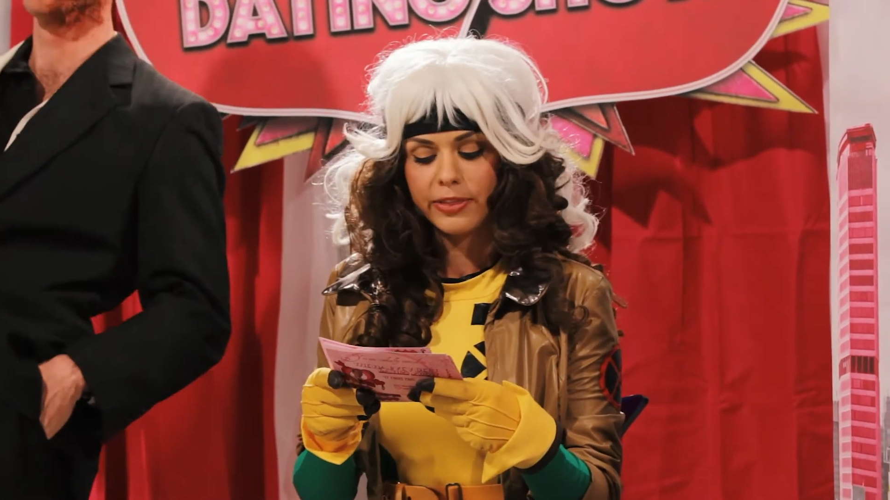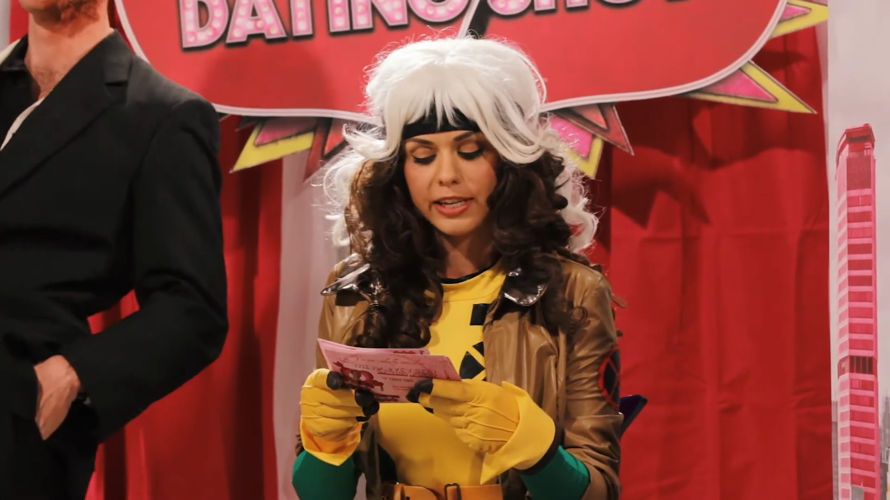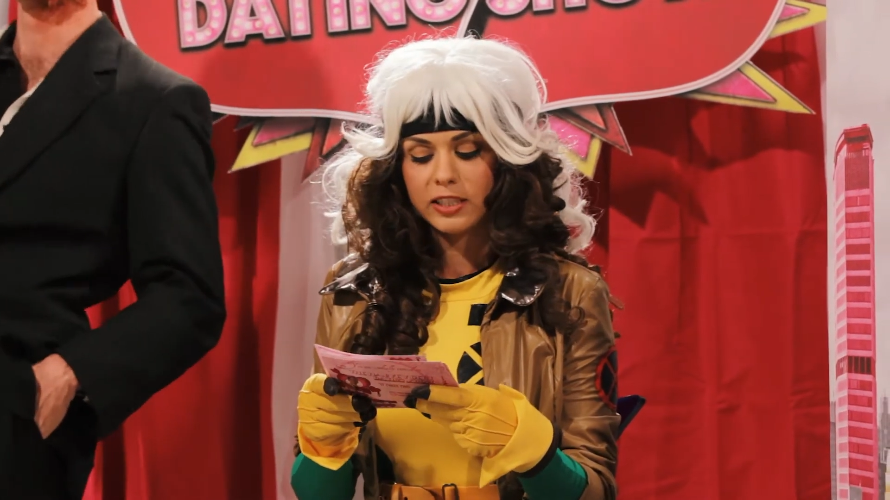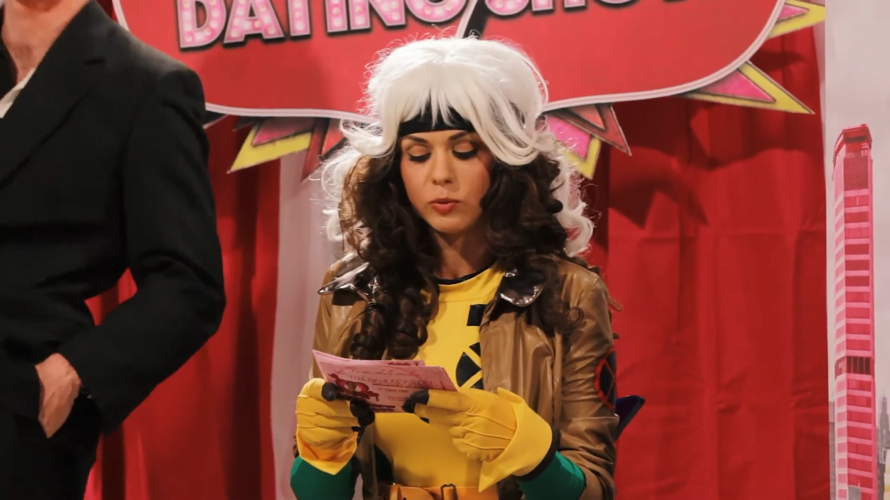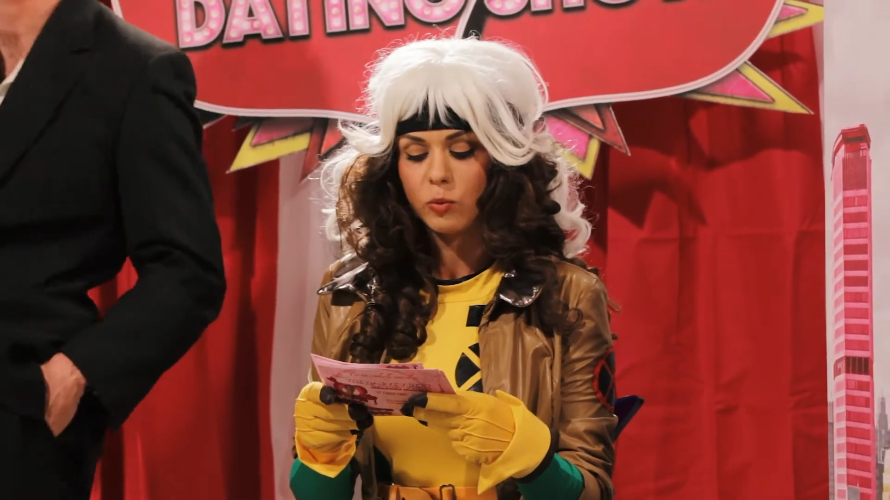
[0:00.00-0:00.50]

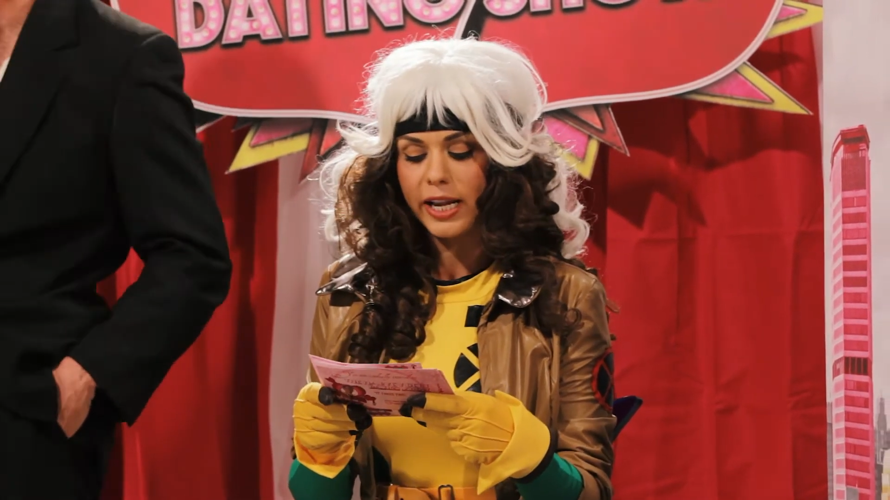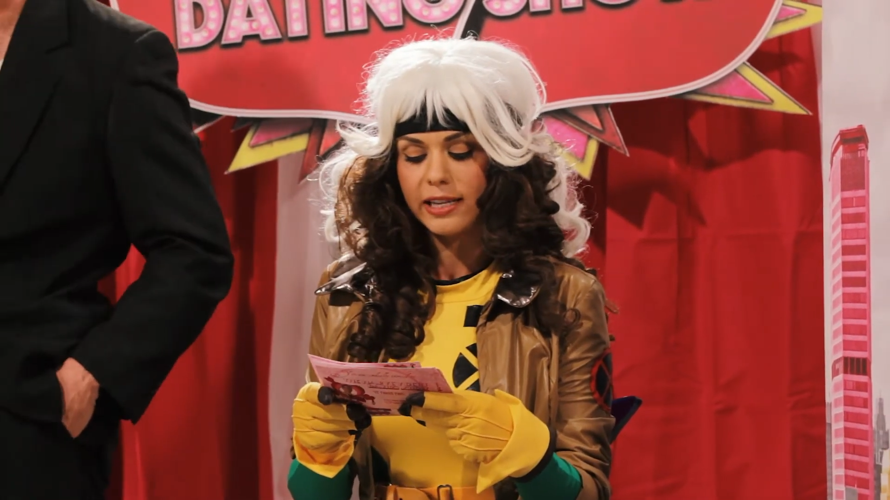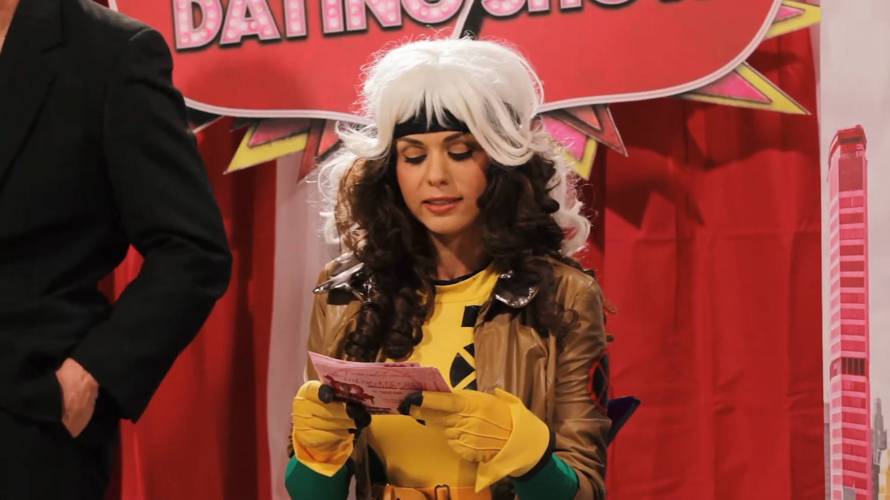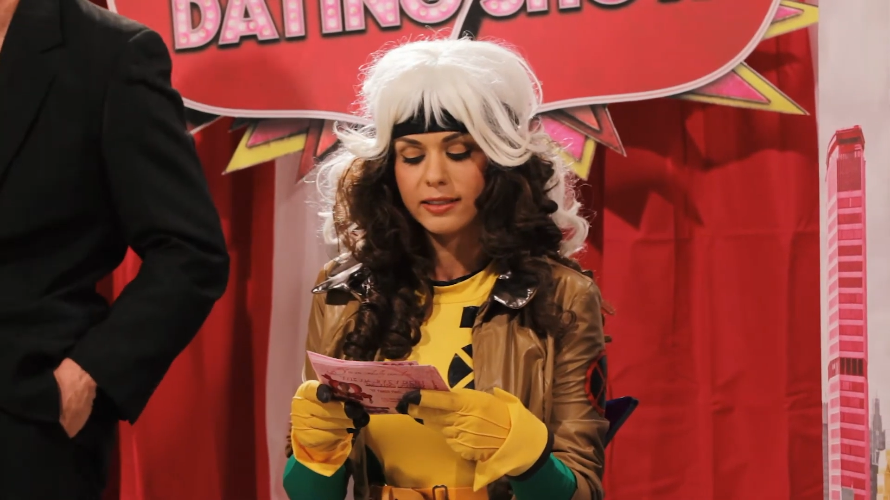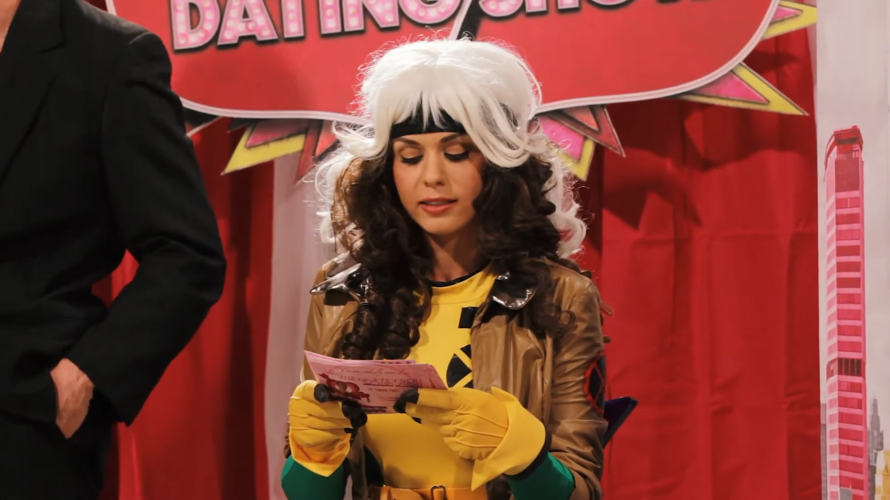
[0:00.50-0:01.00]
thing to
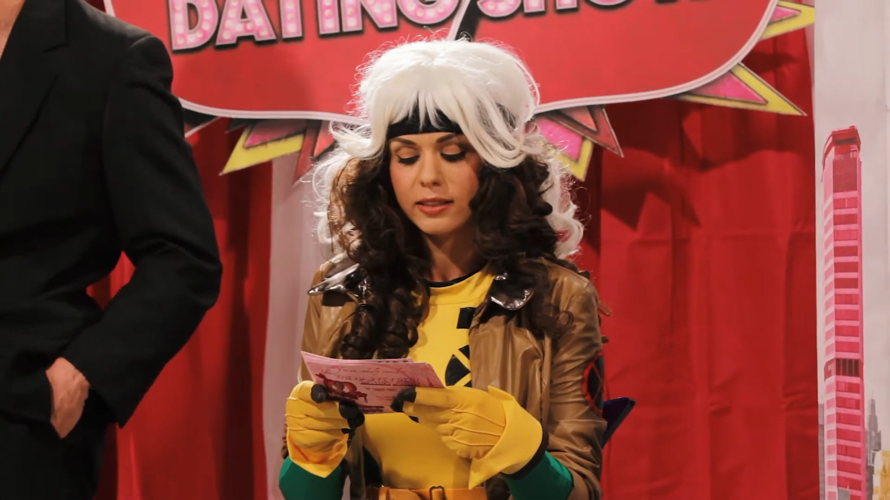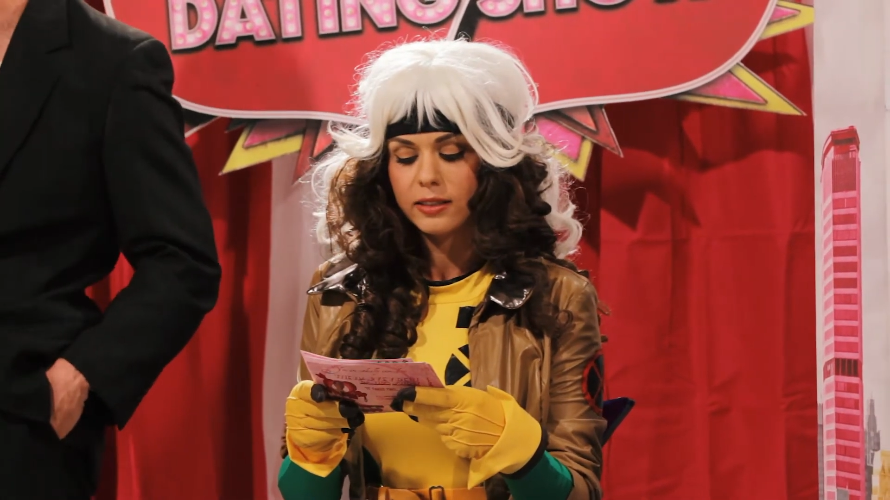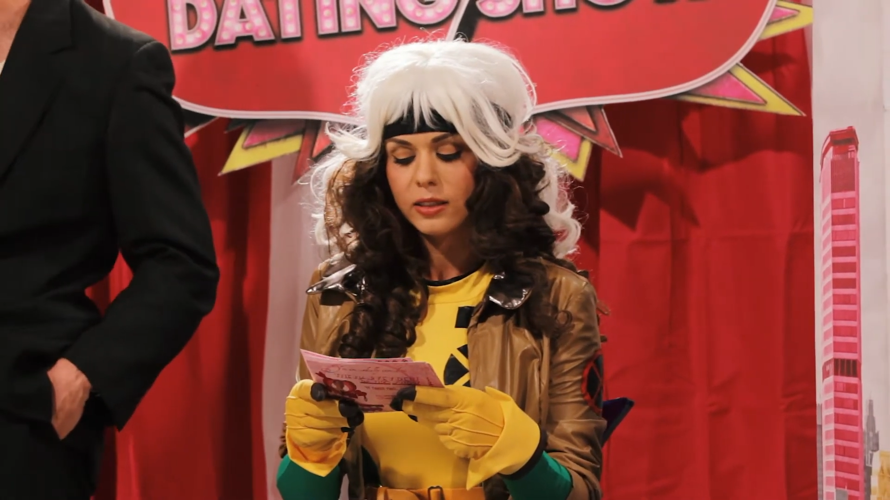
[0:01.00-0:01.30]
waste.